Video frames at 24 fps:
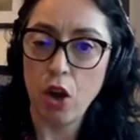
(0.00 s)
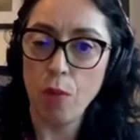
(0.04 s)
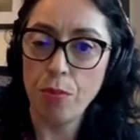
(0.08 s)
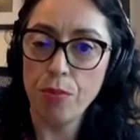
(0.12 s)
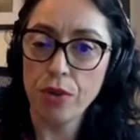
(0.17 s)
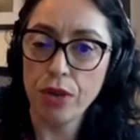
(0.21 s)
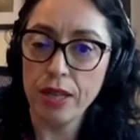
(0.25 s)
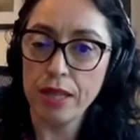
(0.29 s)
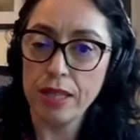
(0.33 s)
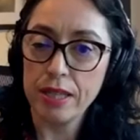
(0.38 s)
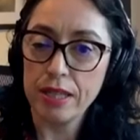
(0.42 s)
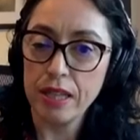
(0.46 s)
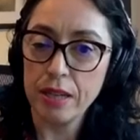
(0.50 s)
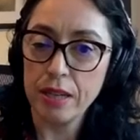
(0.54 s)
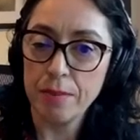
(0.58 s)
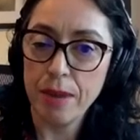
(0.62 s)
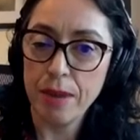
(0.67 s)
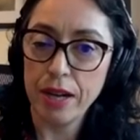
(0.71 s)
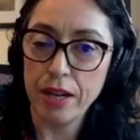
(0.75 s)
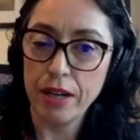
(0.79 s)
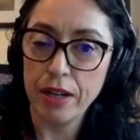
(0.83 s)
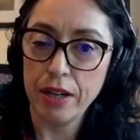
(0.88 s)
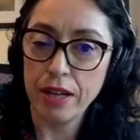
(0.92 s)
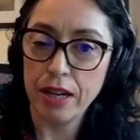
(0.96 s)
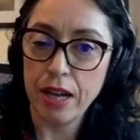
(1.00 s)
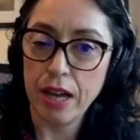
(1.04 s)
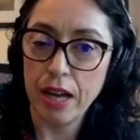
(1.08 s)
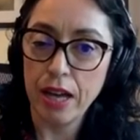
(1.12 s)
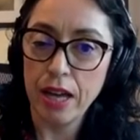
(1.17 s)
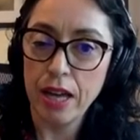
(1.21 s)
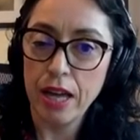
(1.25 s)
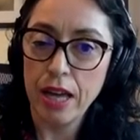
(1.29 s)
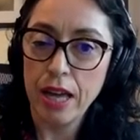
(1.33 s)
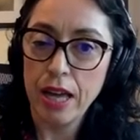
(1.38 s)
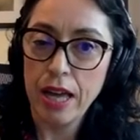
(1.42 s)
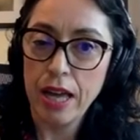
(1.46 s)
I hope you can see better in,
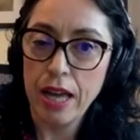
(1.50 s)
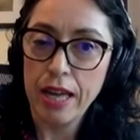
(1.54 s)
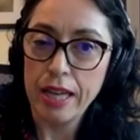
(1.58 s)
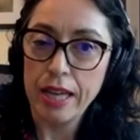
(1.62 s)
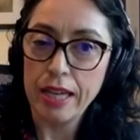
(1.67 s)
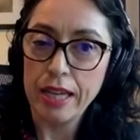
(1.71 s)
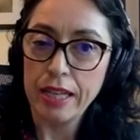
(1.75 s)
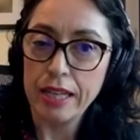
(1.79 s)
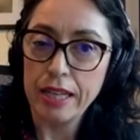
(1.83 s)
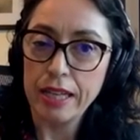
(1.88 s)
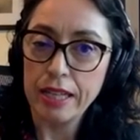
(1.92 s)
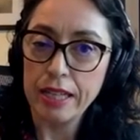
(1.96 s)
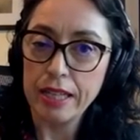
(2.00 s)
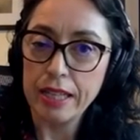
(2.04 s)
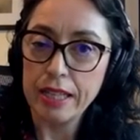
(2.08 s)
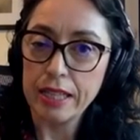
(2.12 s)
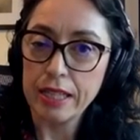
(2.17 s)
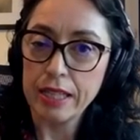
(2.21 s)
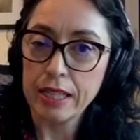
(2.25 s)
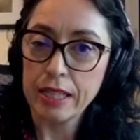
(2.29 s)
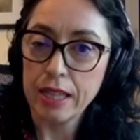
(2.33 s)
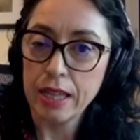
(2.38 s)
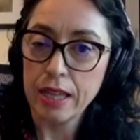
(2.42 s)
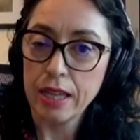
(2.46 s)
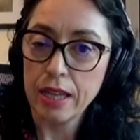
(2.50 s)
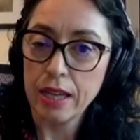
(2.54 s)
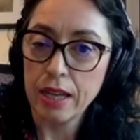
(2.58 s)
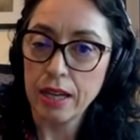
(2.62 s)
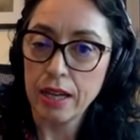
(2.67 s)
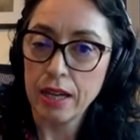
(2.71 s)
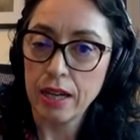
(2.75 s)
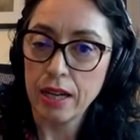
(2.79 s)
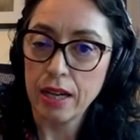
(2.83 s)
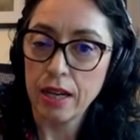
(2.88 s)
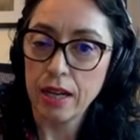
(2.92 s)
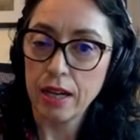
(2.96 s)
a, in, this,
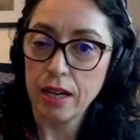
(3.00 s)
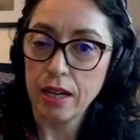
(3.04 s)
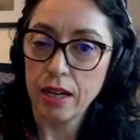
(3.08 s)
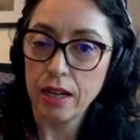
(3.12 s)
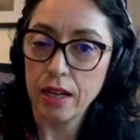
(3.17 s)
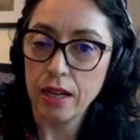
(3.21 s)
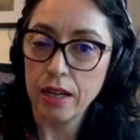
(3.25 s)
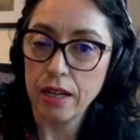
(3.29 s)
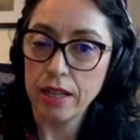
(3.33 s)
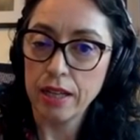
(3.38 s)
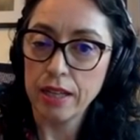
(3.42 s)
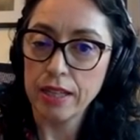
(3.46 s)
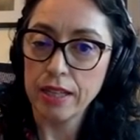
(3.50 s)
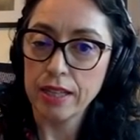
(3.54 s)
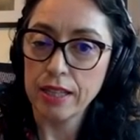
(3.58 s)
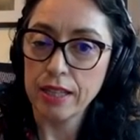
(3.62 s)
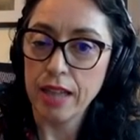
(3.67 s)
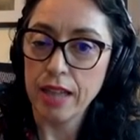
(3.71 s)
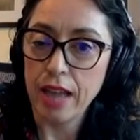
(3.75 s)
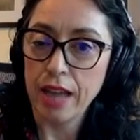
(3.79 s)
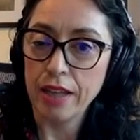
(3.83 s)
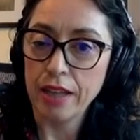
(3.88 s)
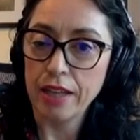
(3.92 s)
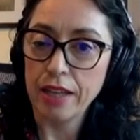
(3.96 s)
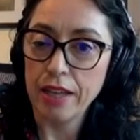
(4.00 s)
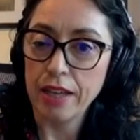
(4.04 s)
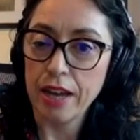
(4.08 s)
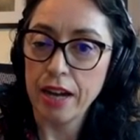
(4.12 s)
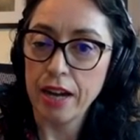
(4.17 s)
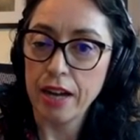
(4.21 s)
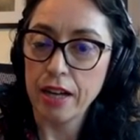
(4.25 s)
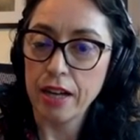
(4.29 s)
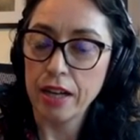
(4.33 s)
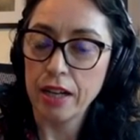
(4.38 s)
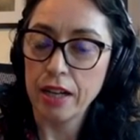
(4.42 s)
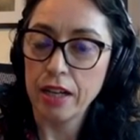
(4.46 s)
in this slide
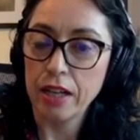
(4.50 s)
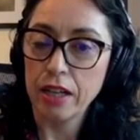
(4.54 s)
here.